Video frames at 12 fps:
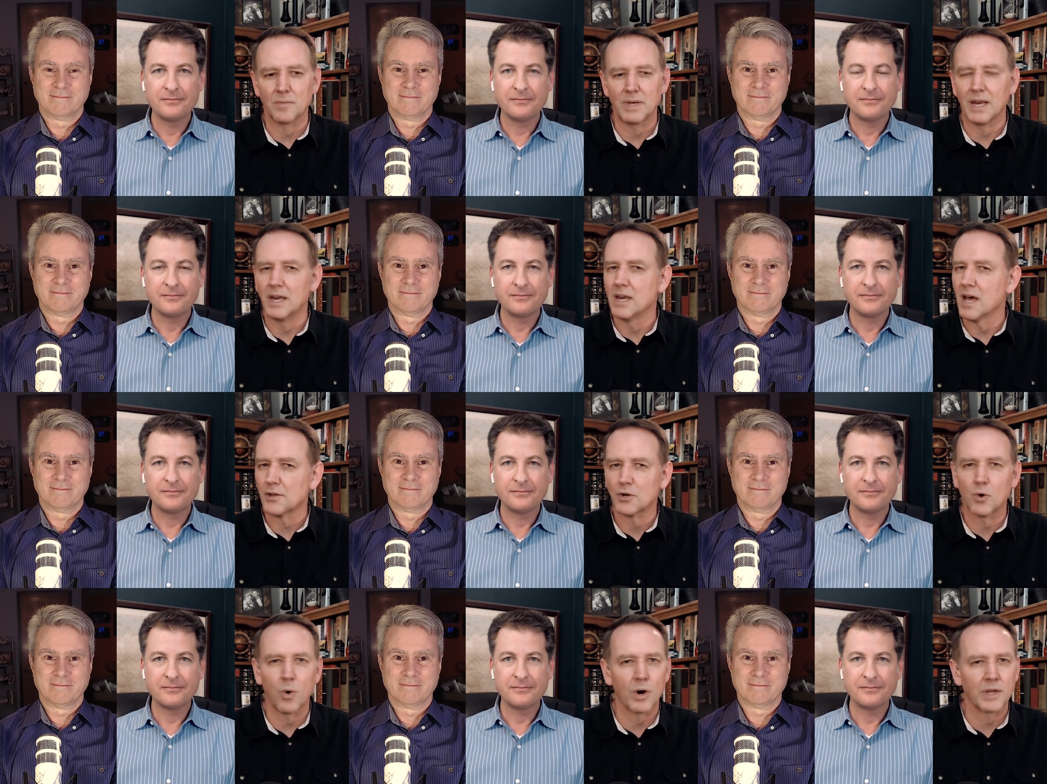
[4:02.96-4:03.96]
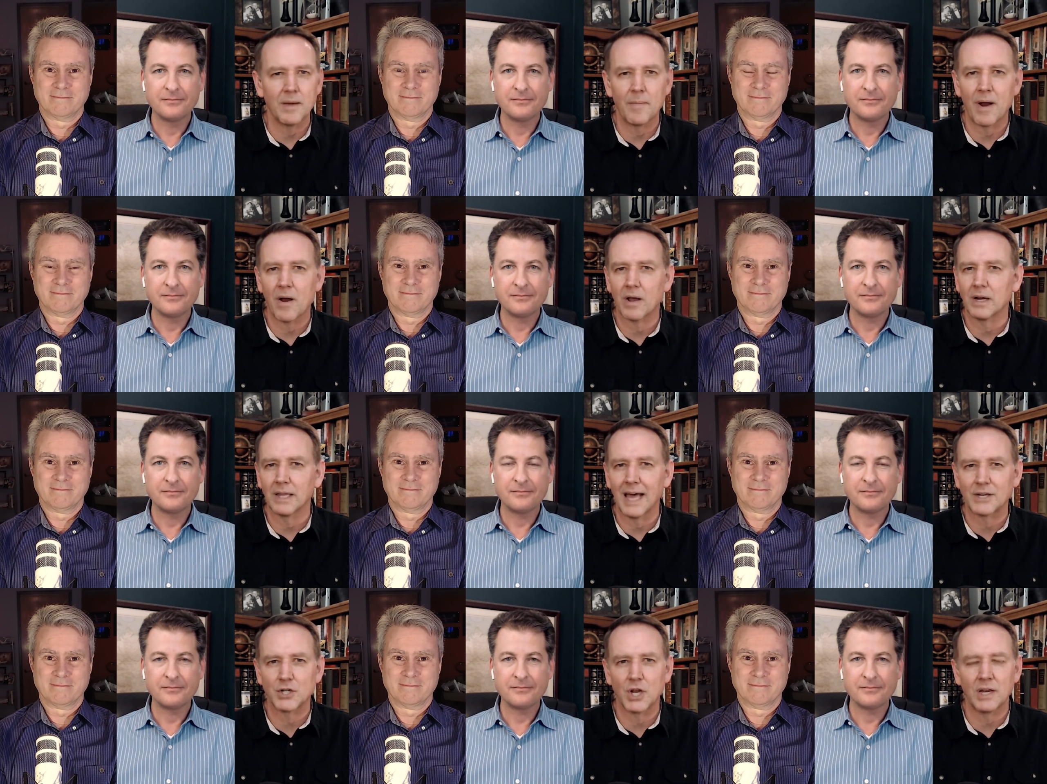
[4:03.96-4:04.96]
Speaker 1: to be another quirky American
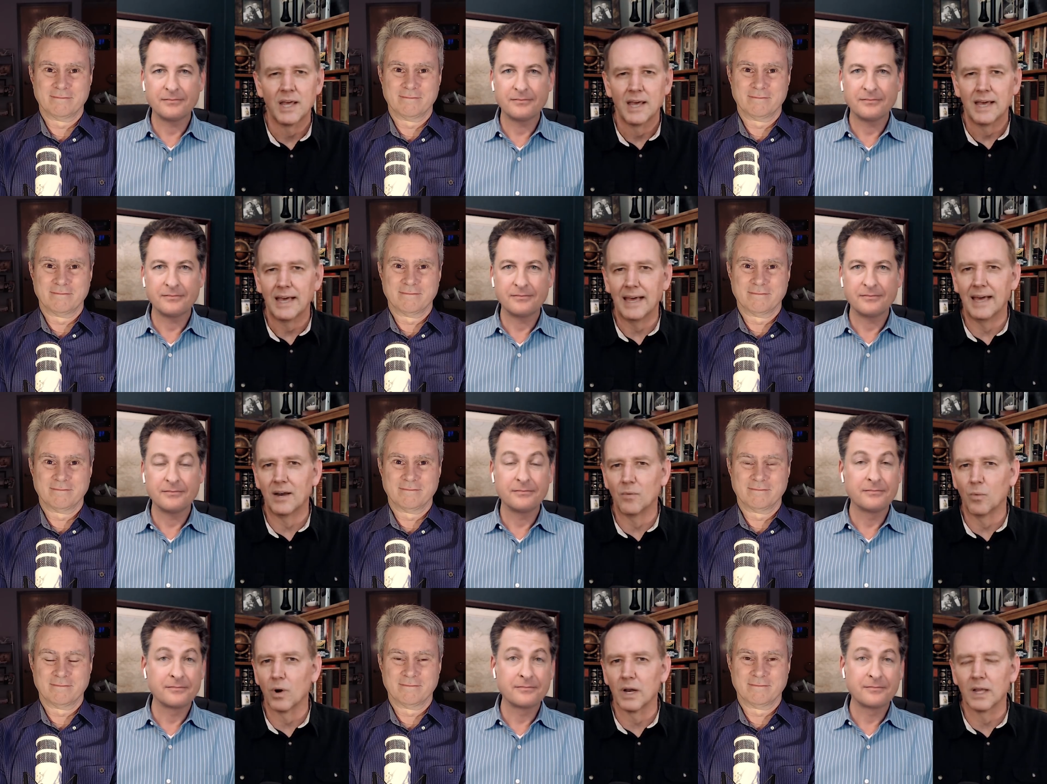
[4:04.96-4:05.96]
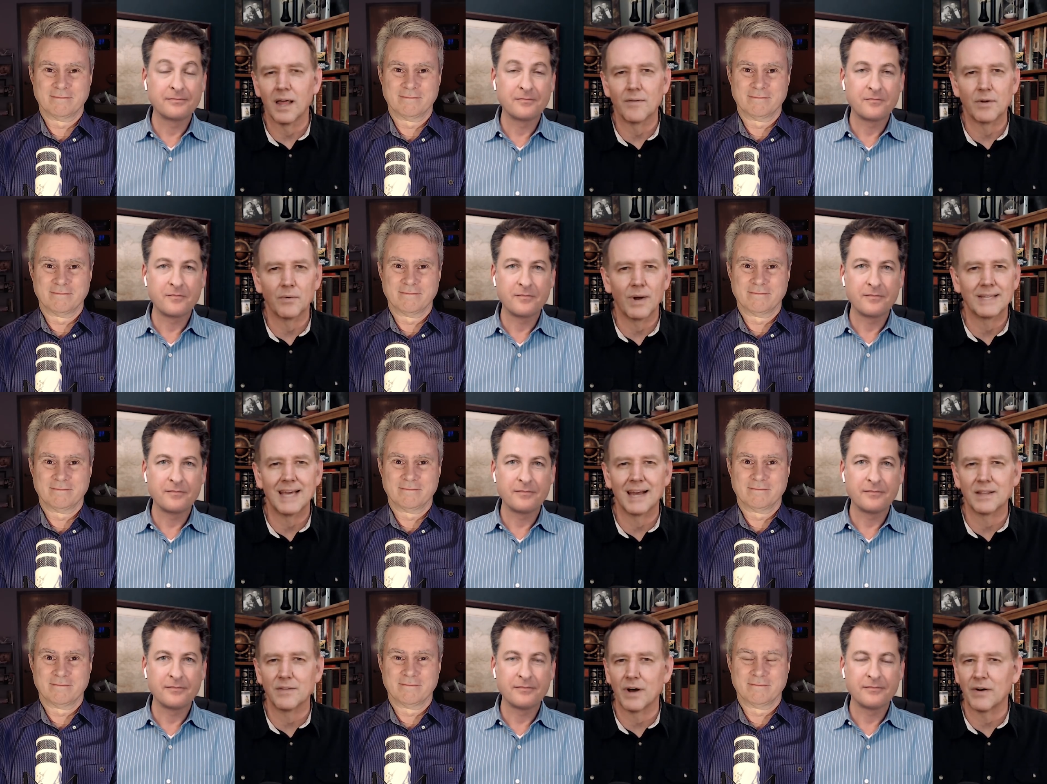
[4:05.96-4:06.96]
election, and we're going to love it right down
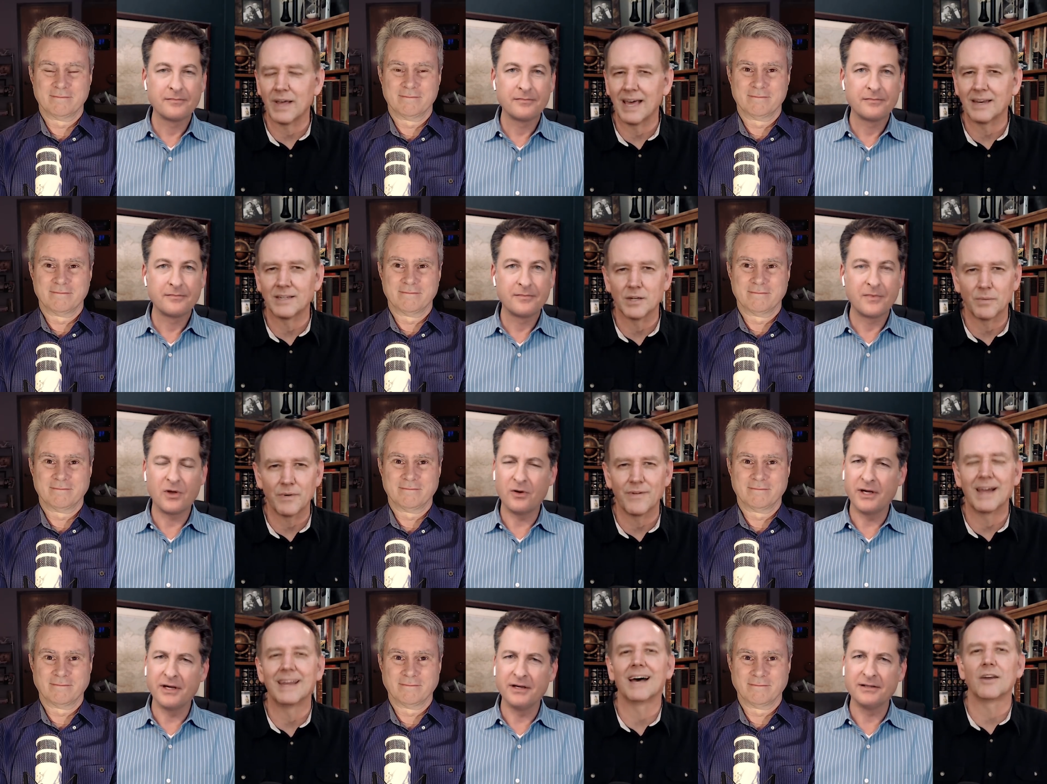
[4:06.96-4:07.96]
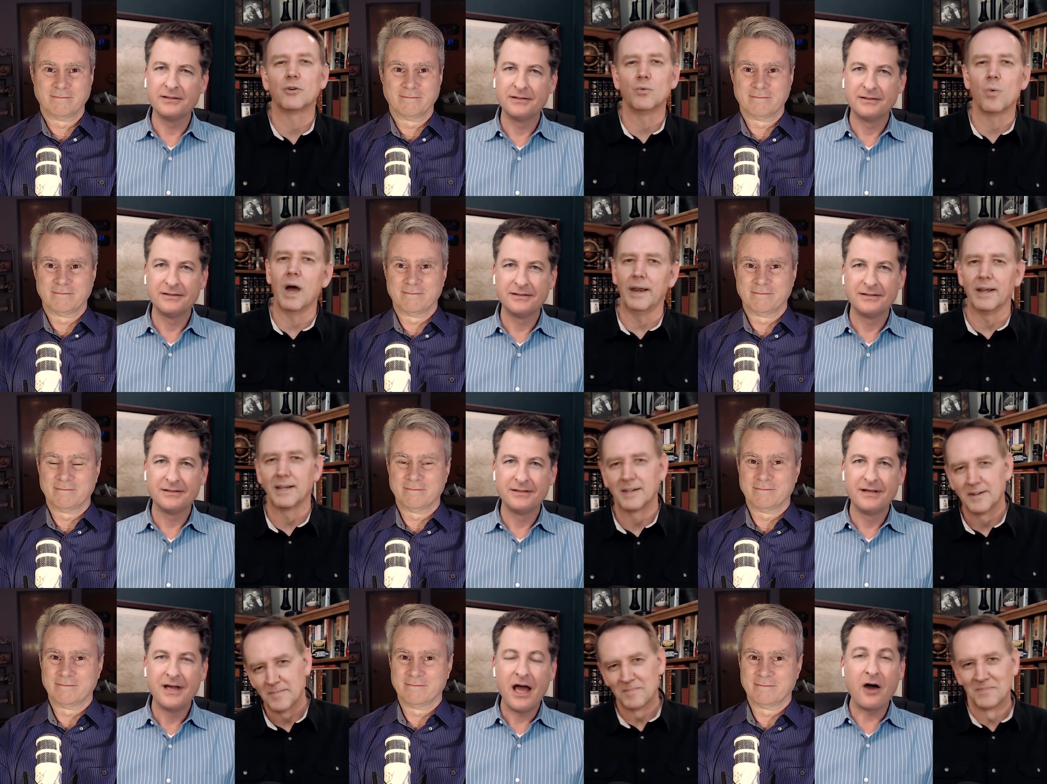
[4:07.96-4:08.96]
to the very end. Until we find oh, yeah. out who won.
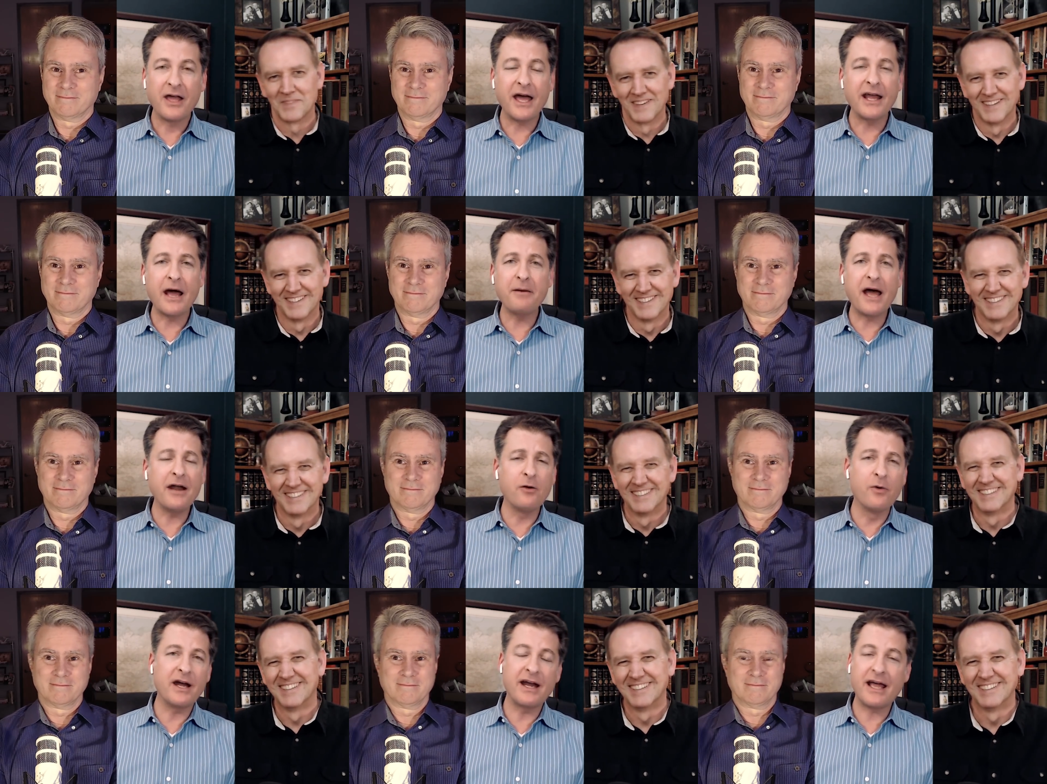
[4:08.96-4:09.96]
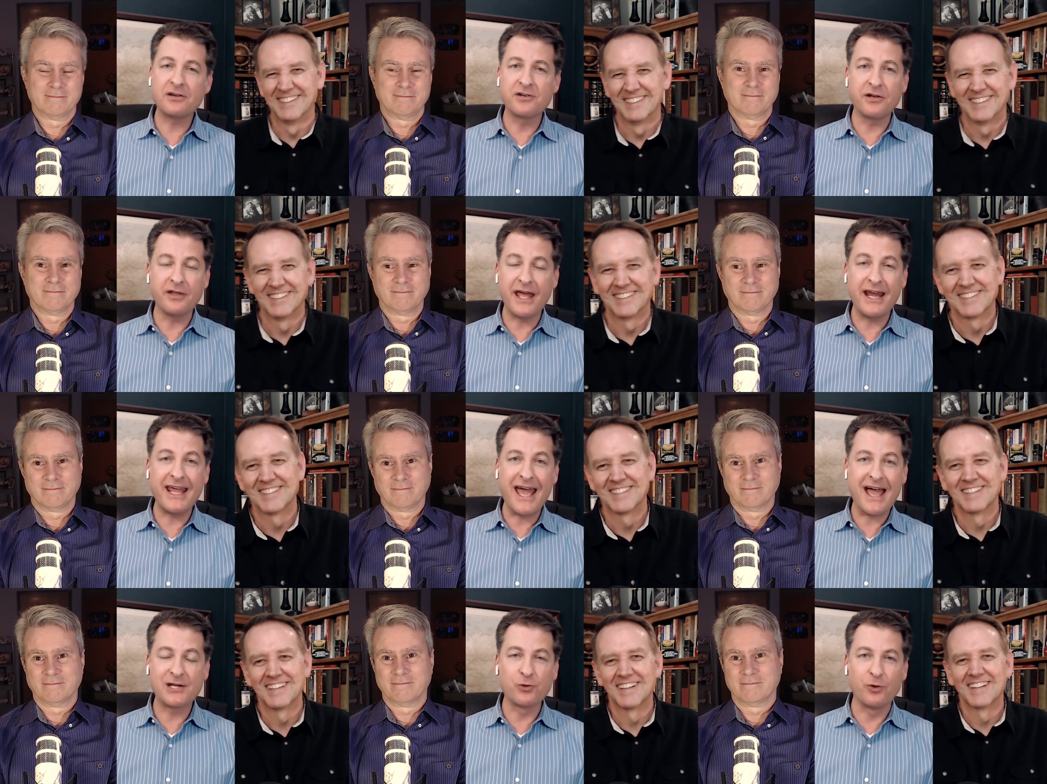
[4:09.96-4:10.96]
Speaker 2: Oh yeah, and I, I don't want any actual any
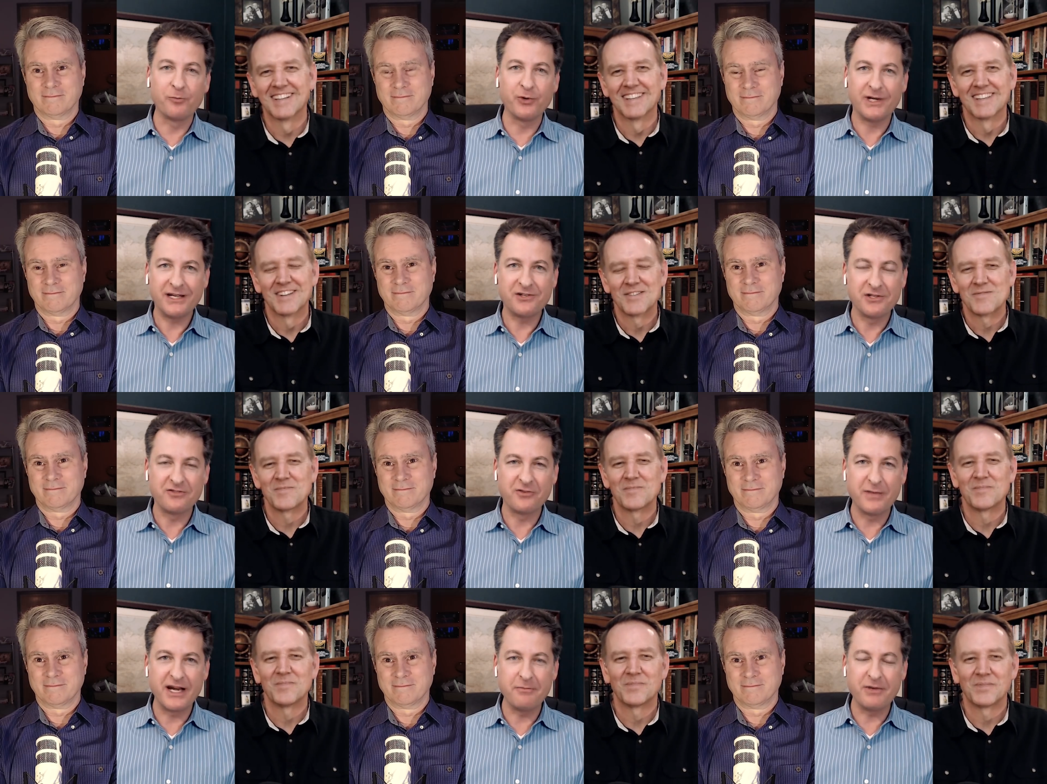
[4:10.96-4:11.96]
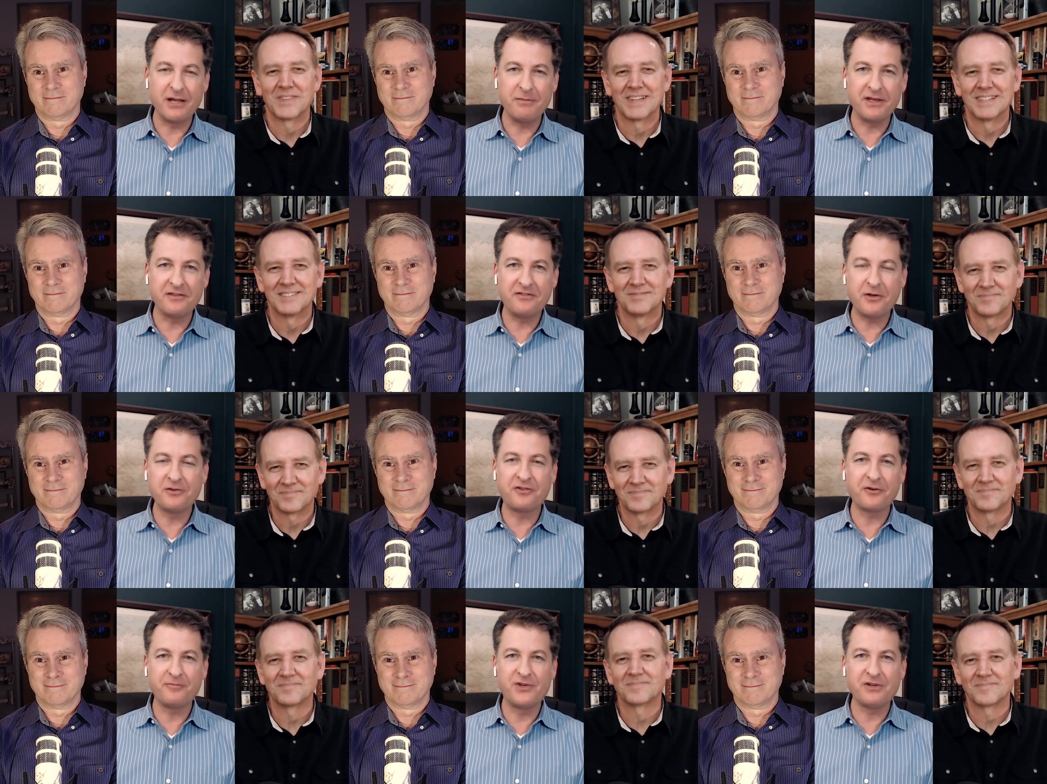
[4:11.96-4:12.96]
actual predictions from anybody because those
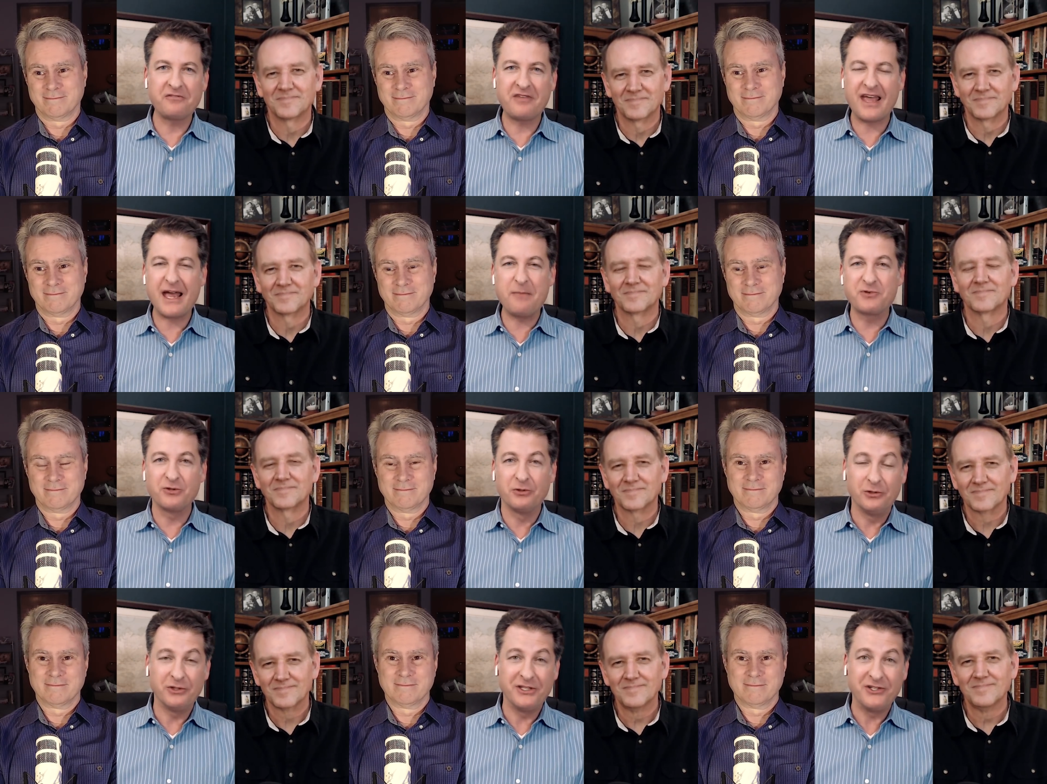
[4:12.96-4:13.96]
are just absolutely